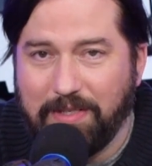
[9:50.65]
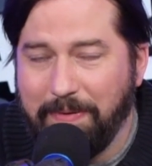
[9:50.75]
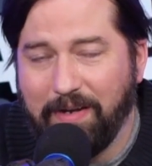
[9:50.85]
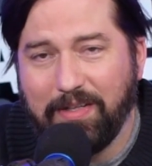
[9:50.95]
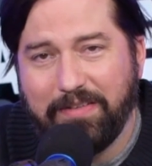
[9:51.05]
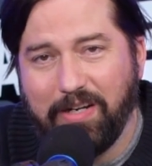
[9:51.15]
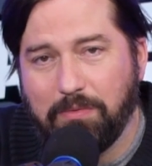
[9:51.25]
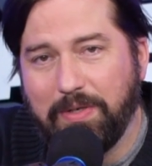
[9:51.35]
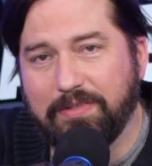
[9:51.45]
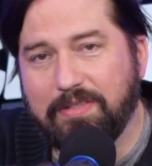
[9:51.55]
Apparently Rick
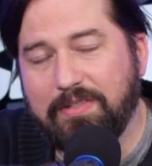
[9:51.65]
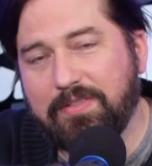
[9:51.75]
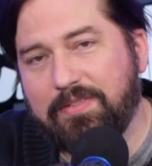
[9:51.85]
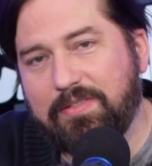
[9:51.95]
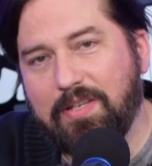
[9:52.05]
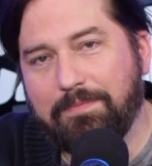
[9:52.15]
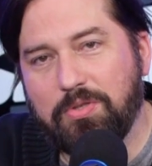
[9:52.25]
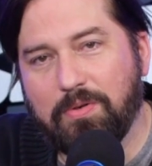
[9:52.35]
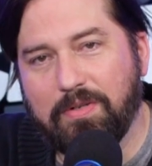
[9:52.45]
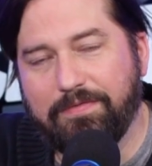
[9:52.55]
Wilson is some
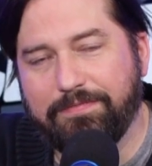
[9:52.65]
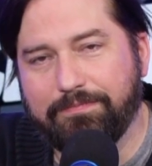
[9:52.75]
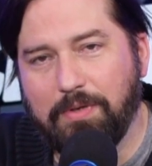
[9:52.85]
sort of